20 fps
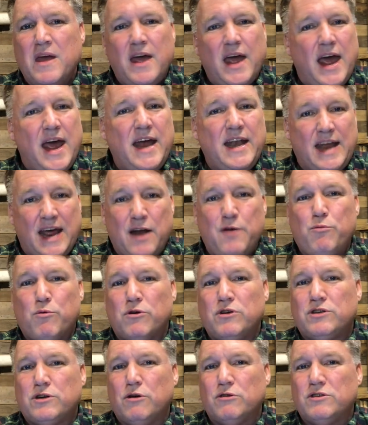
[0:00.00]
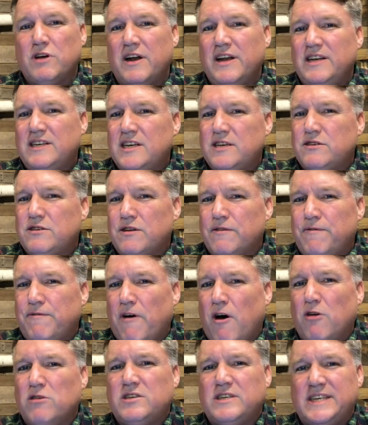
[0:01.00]
And Edwards goes on, he says, "The
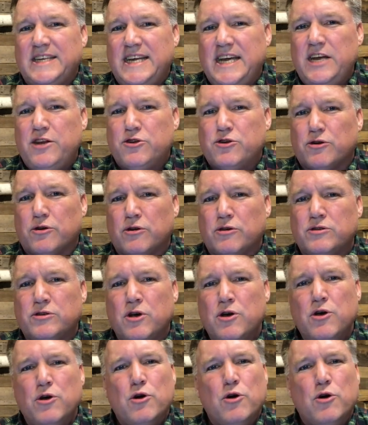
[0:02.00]
false teachers